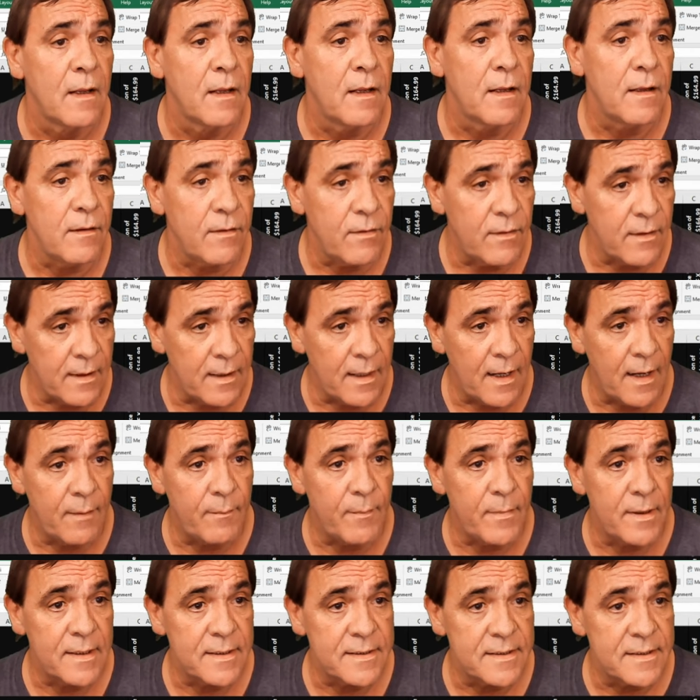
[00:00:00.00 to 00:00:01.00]
the
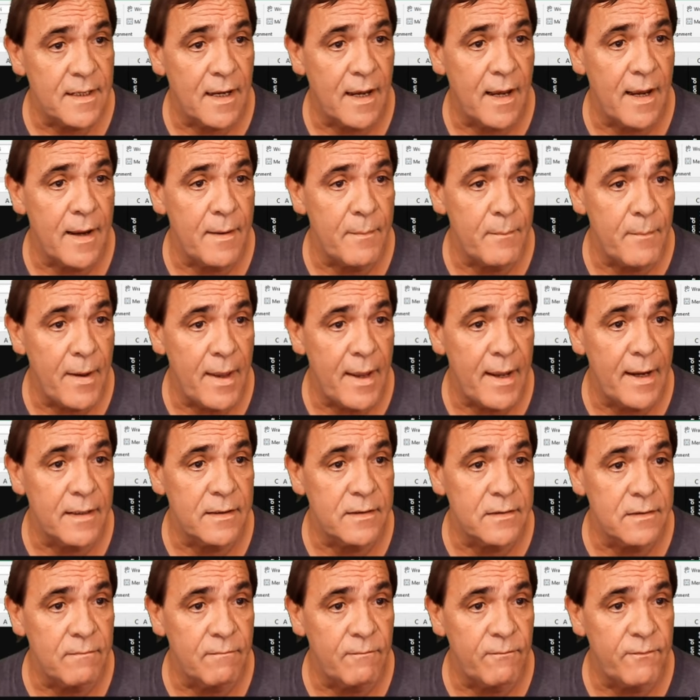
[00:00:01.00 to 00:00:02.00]
MSI
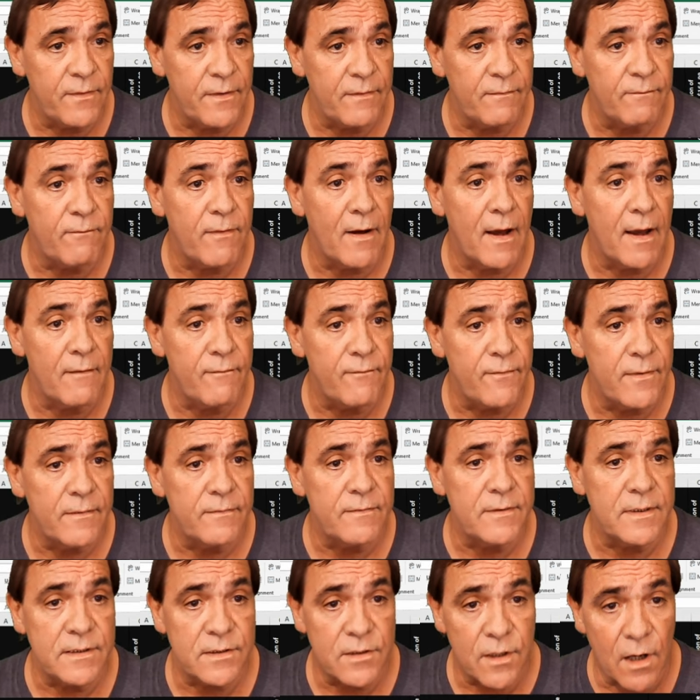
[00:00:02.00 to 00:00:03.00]
MAG
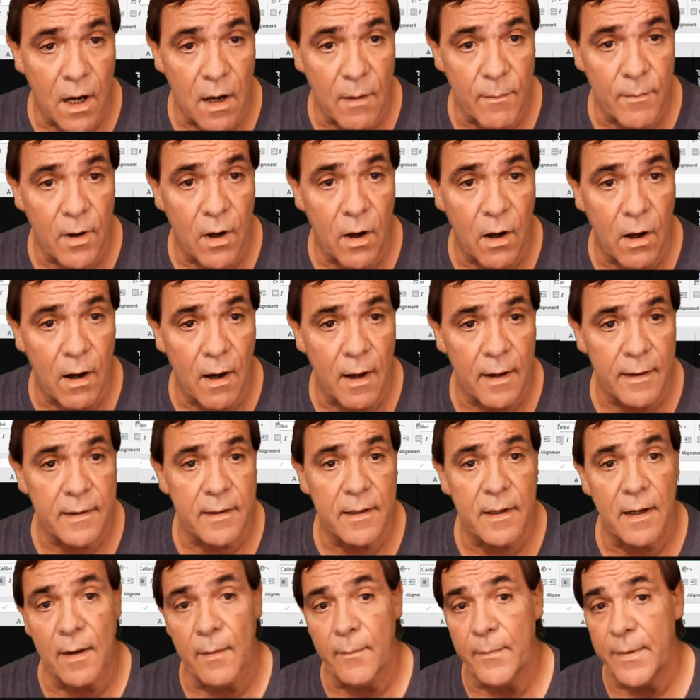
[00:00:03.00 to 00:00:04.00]
550 Tomahawk
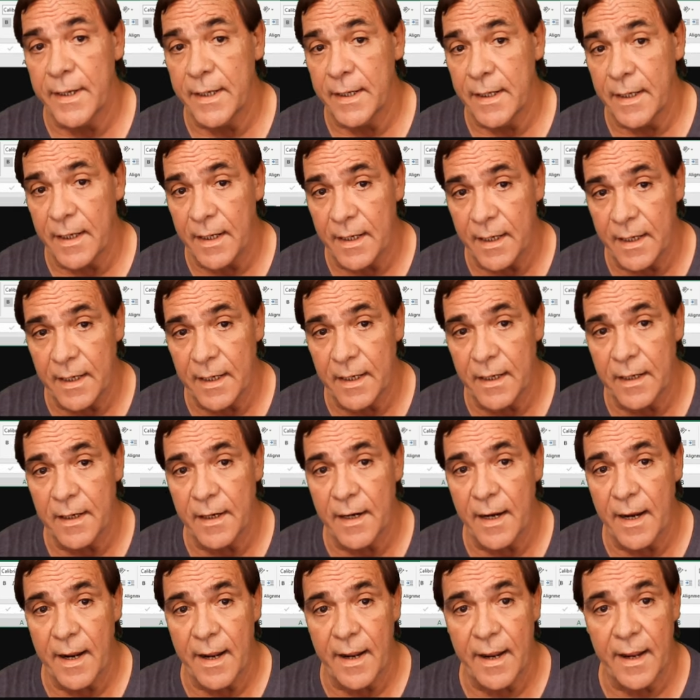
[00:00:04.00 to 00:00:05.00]
coming
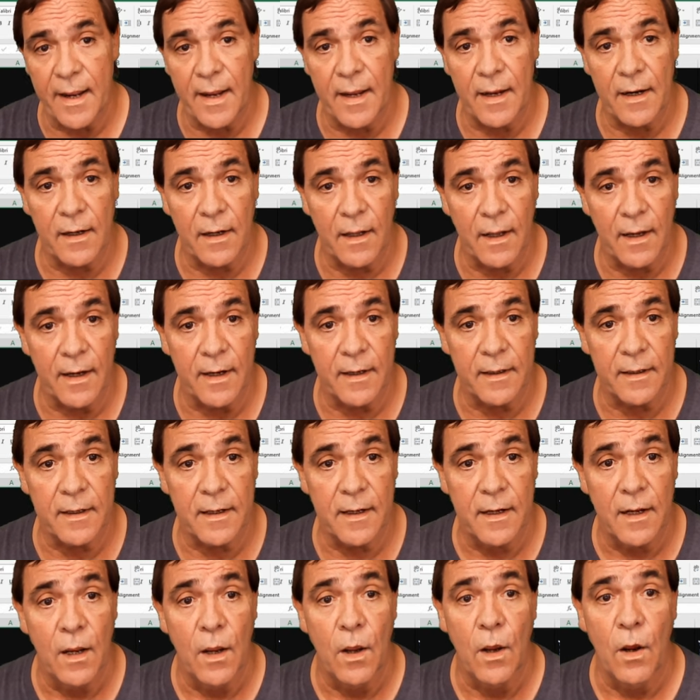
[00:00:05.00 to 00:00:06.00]
in at
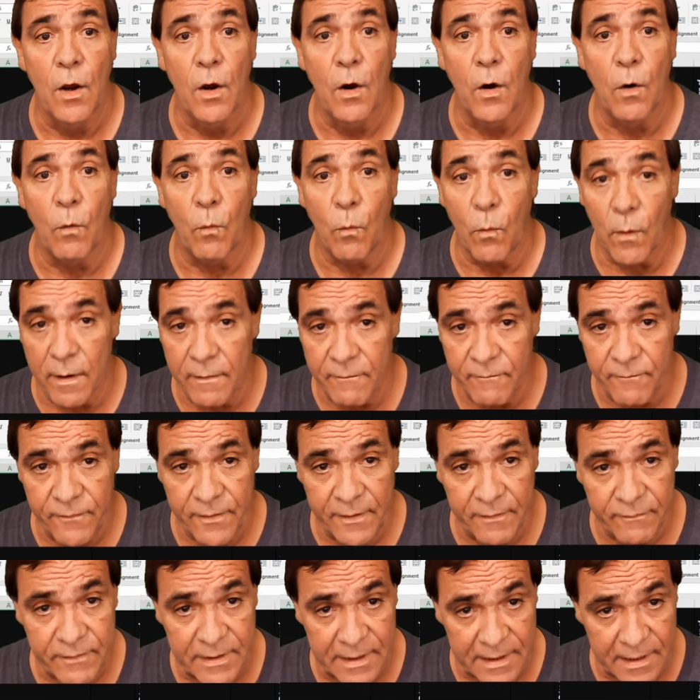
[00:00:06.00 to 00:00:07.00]
like
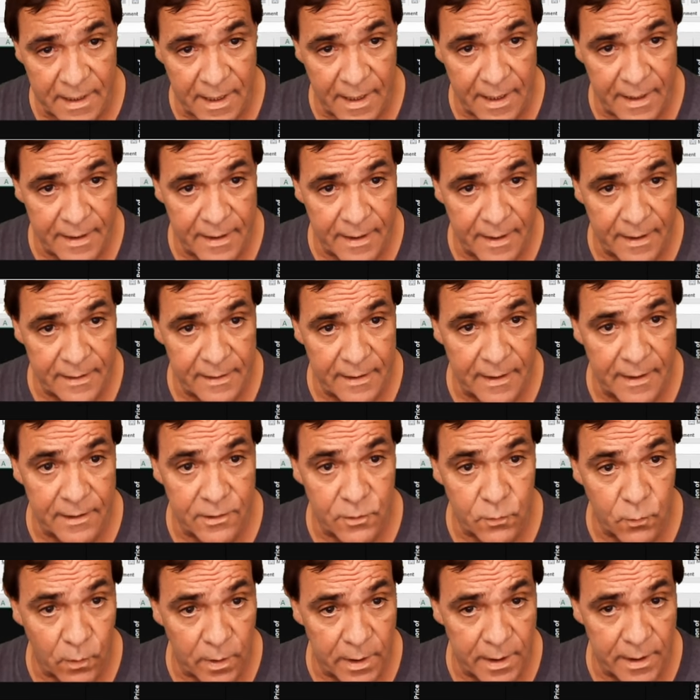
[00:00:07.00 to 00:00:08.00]
$159.99,
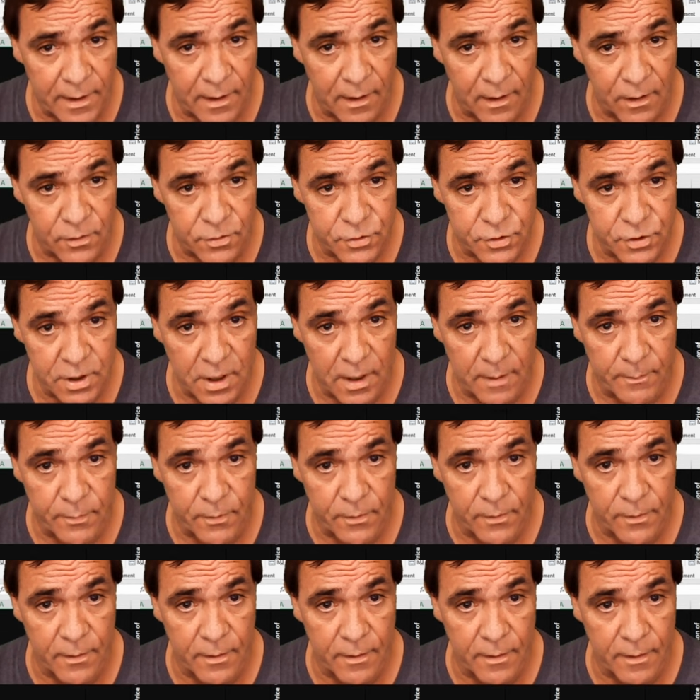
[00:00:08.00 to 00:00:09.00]
$20
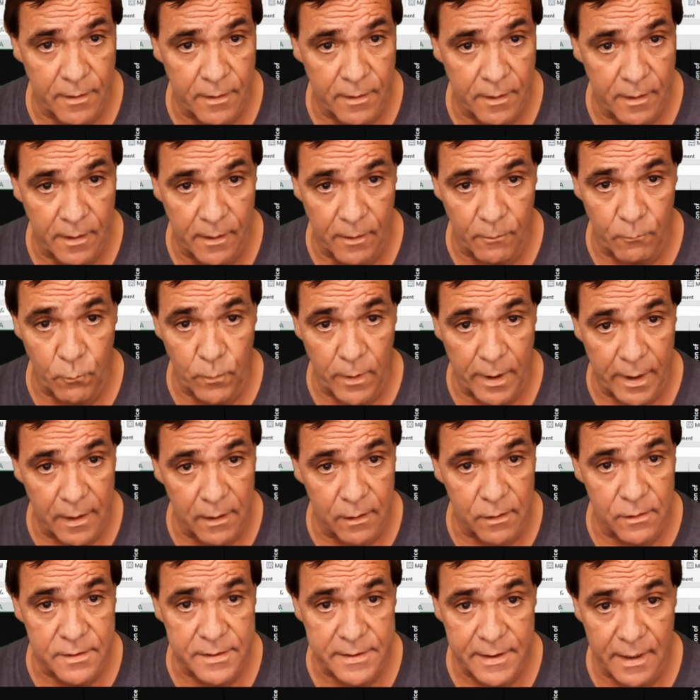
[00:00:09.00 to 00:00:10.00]
cheaper at
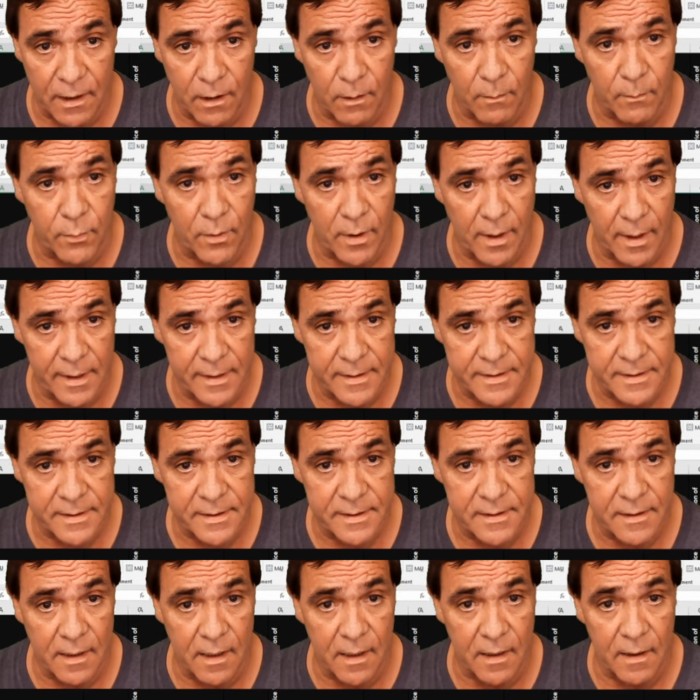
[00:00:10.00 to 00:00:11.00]
regular sale
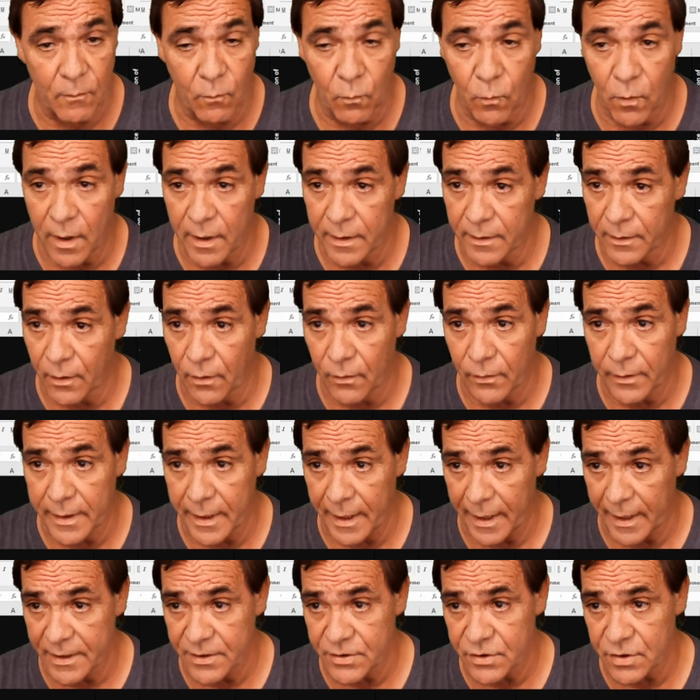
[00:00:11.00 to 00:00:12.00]
price, one
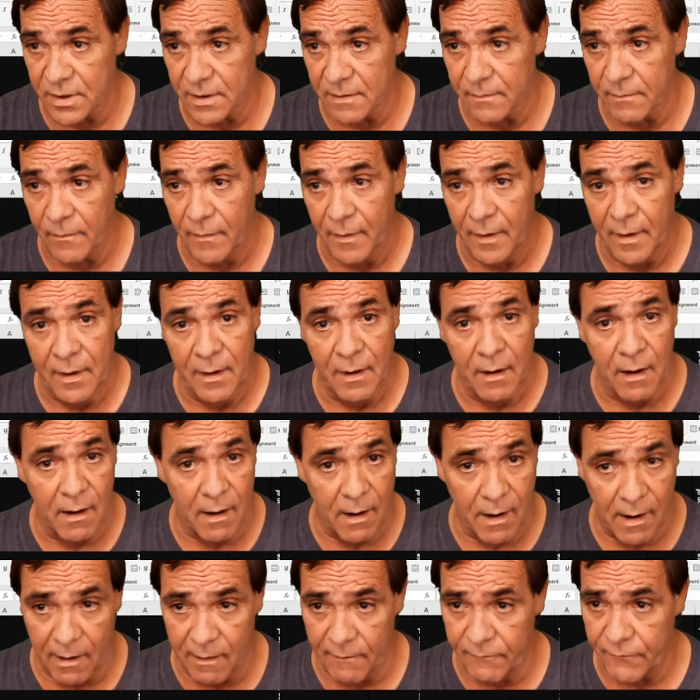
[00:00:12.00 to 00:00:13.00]
location,
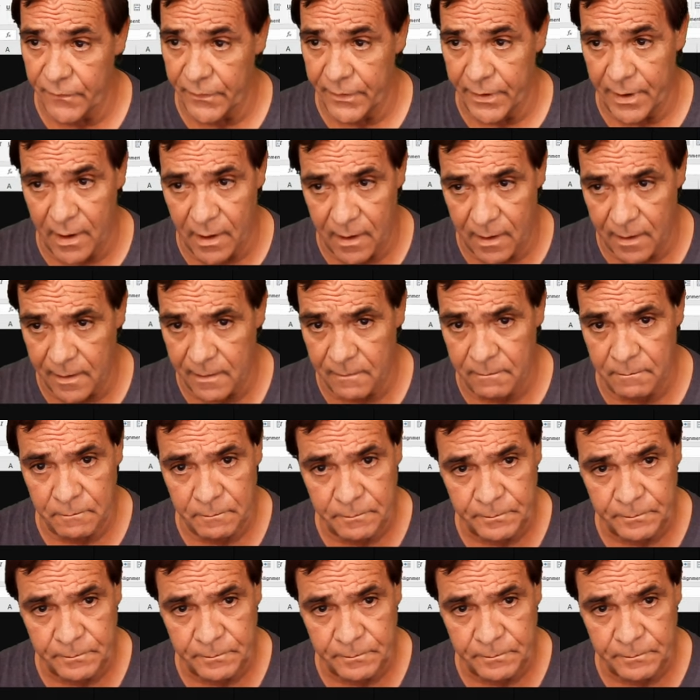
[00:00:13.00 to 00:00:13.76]
off and on.